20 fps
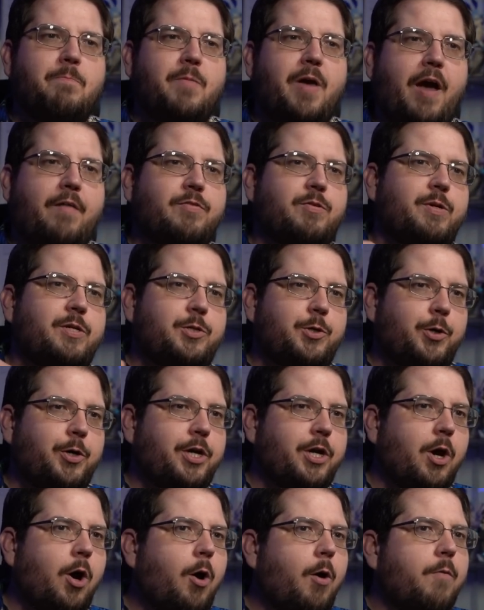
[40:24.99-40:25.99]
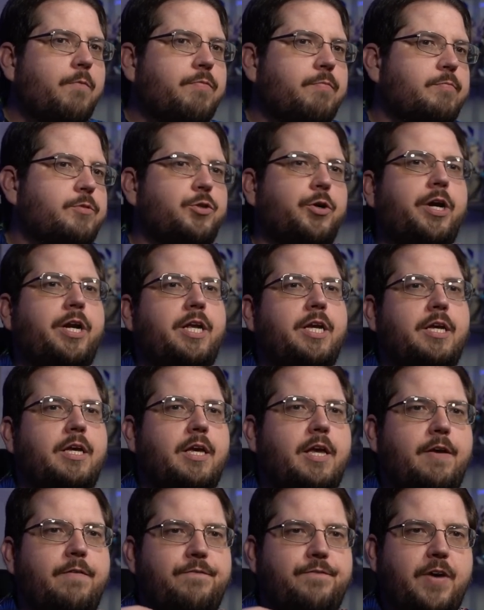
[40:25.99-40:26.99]
After returning home from training,
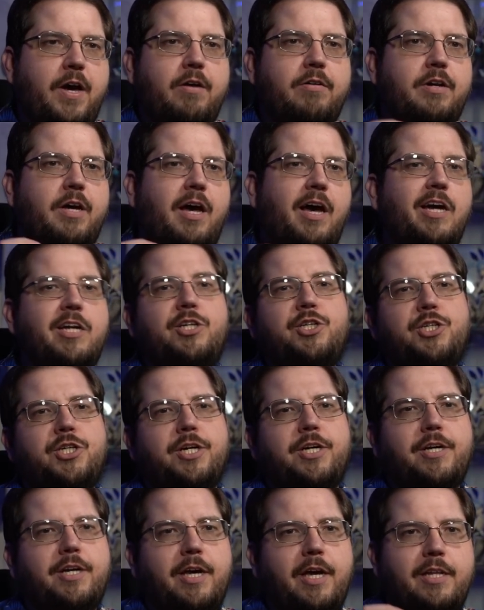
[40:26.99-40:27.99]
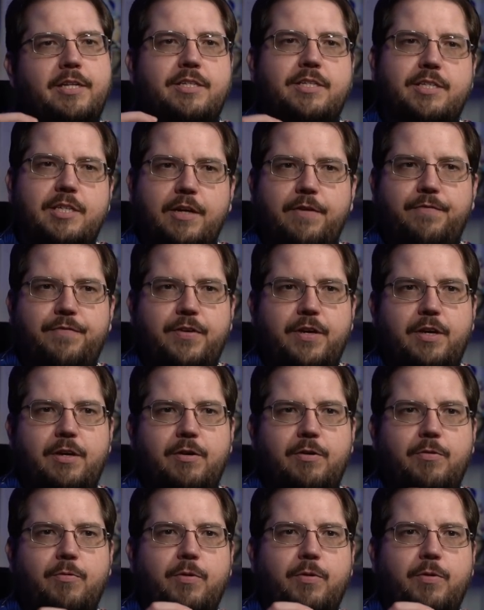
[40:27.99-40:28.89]
he found Aisha and Sylphie